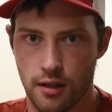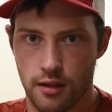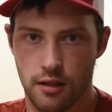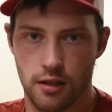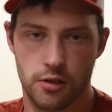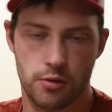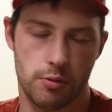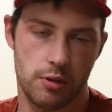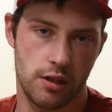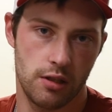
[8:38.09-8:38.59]

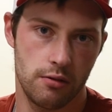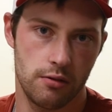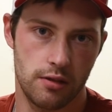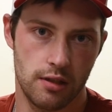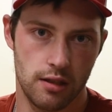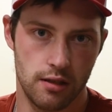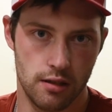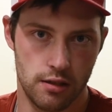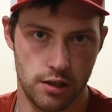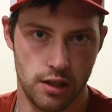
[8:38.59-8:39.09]
thus
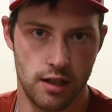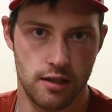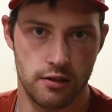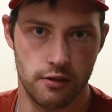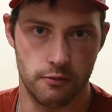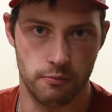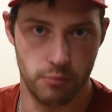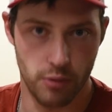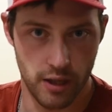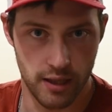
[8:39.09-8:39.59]
reducing the chance
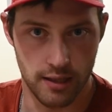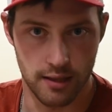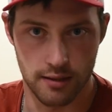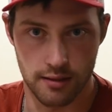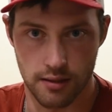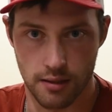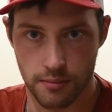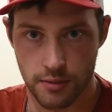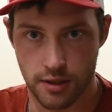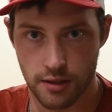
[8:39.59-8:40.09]
of
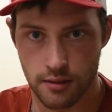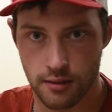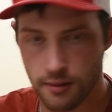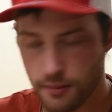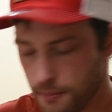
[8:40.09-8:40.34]
breaking something.